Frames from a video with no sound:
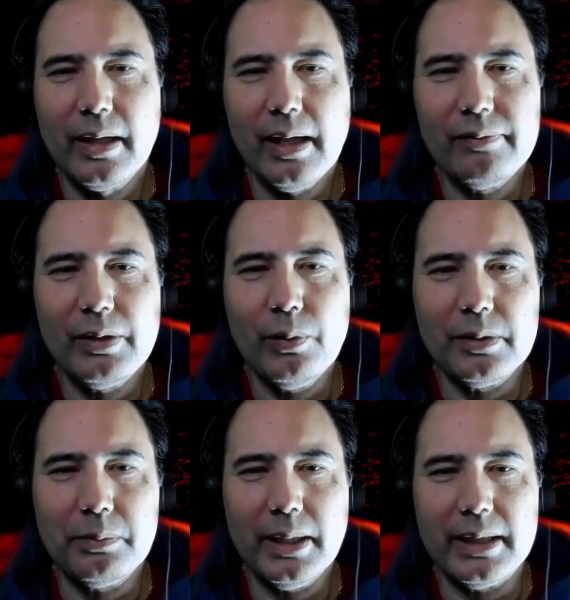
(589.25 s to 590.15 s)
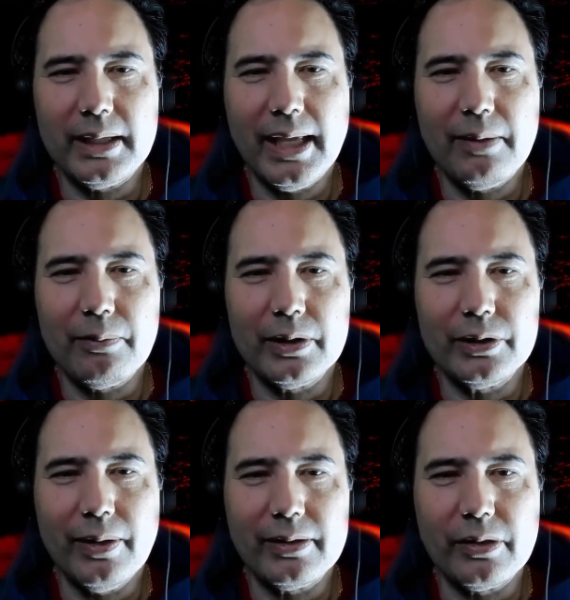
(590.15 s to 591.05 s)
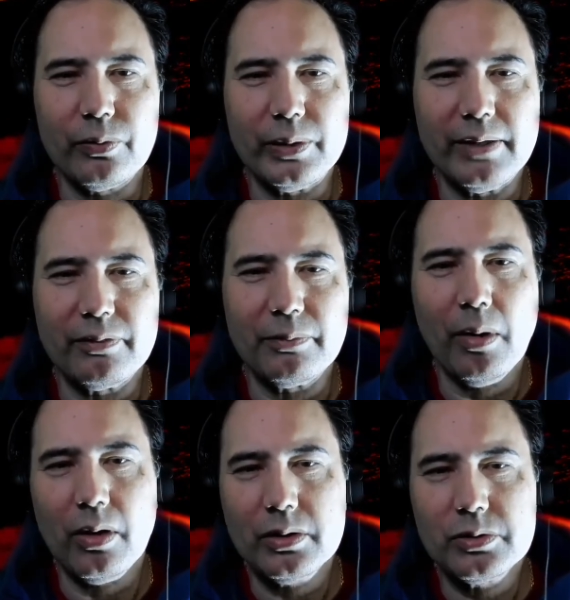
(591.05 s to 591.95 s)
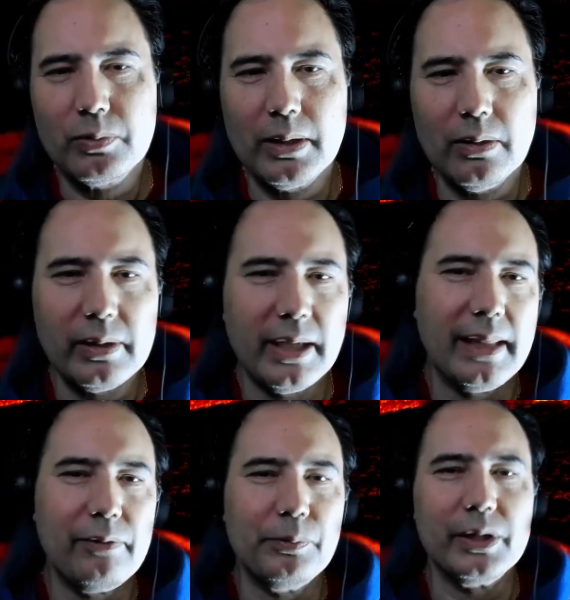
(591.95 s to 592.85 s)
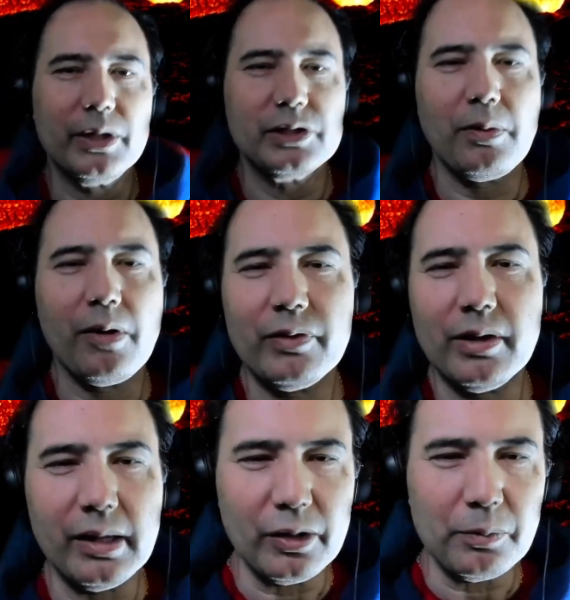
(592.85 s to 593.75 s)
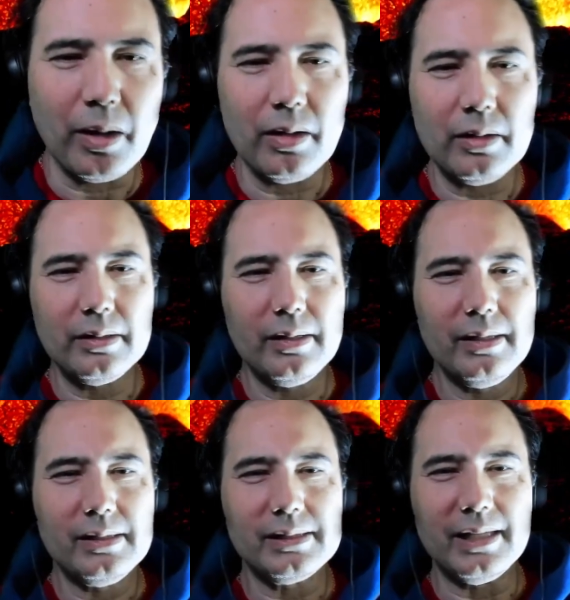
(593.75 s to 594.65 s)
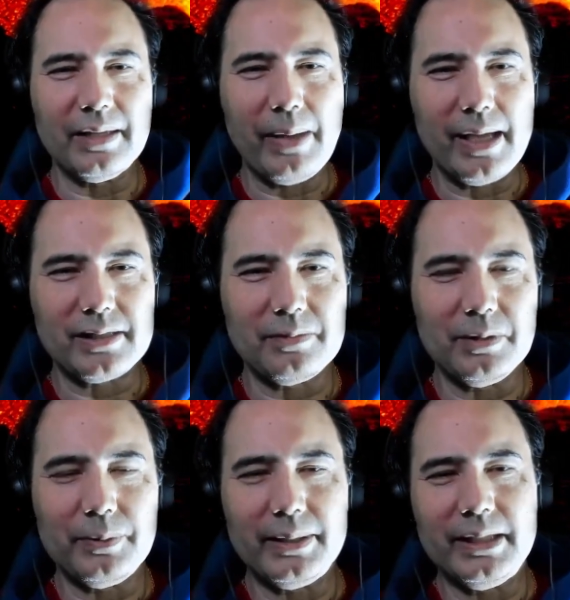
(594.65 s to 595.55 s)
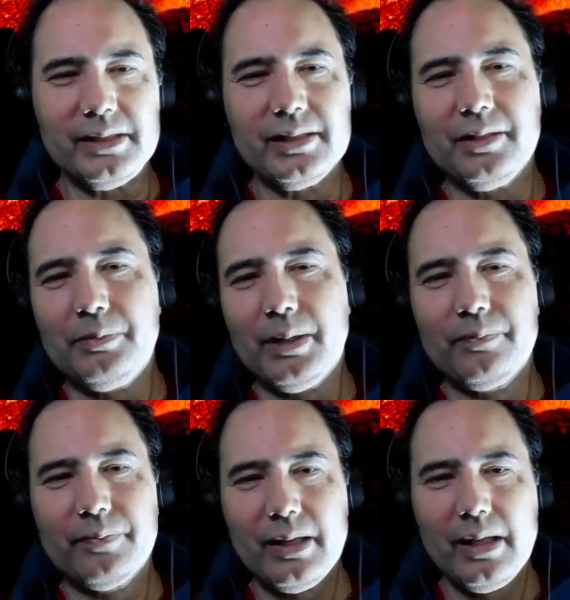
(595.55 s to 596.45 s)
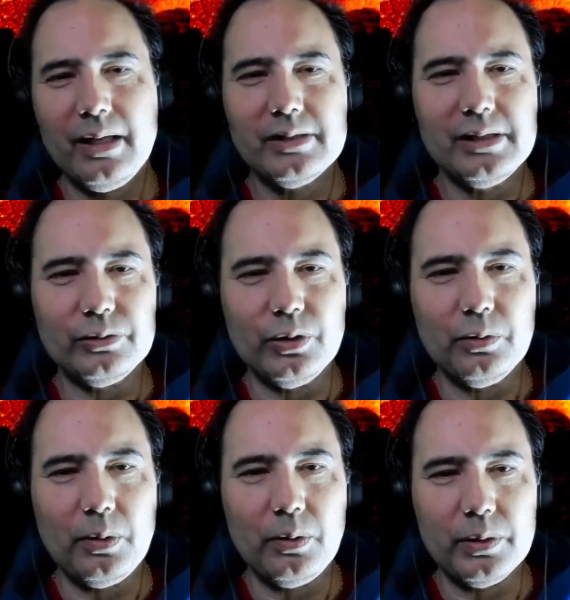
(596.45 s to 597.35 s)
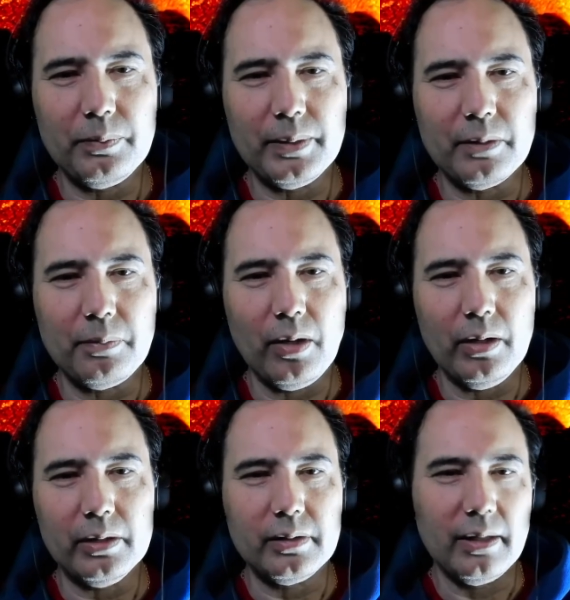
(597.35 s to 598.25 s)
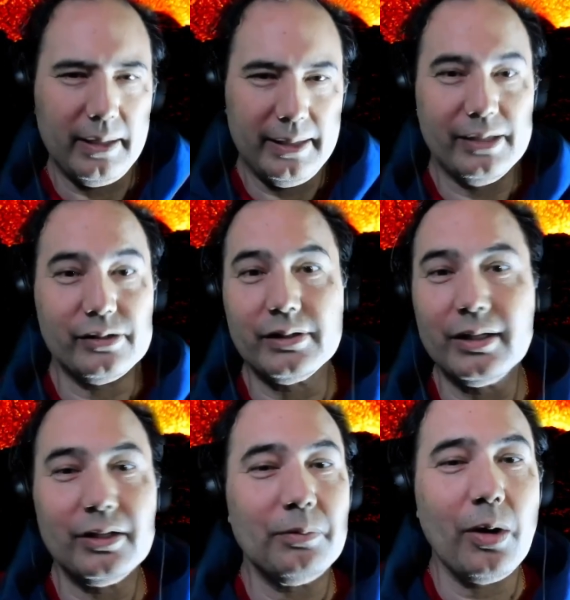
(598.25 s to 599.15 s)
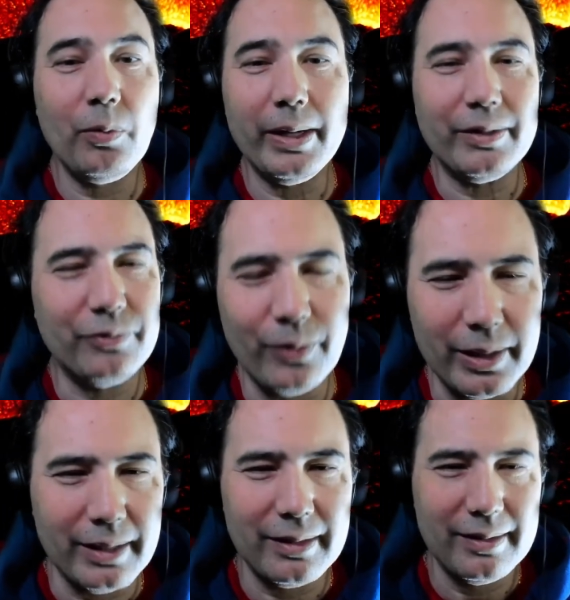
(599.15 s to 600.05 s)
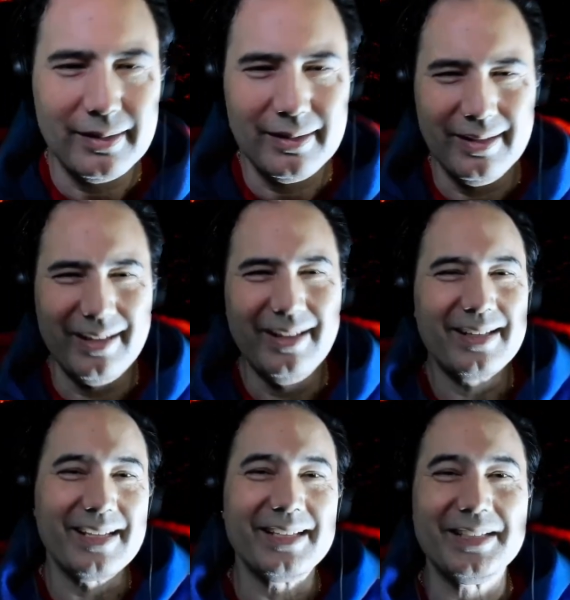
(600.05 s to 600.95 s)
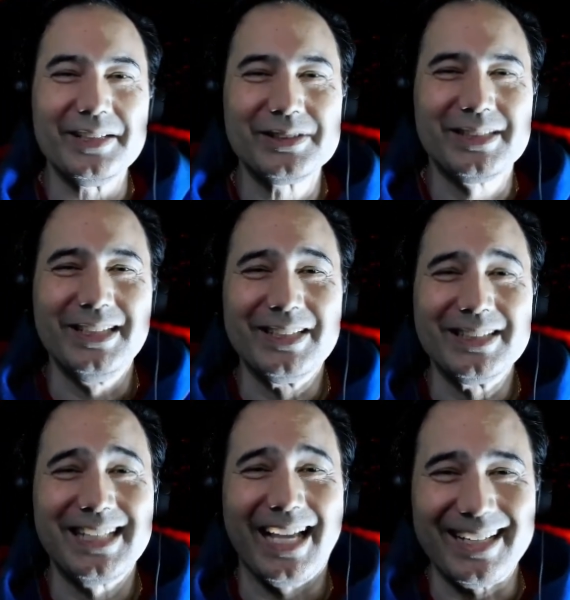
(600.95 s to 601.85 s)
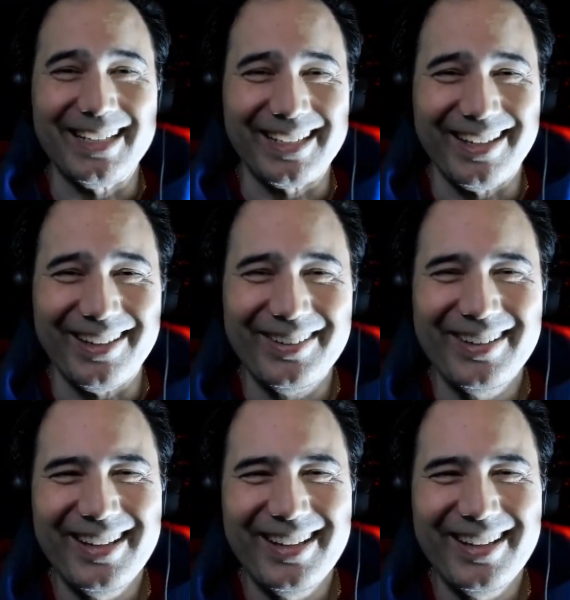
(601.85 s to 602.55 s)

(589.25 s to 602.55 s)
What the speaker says: they wanted to play the game where you had the 3 different balls, well, okay, that would be a good spot for the little ball. Sneak past them a little bit easier, but still doable with the bigger ball. And here's the little ball waiting for you. Could have used you a second ago,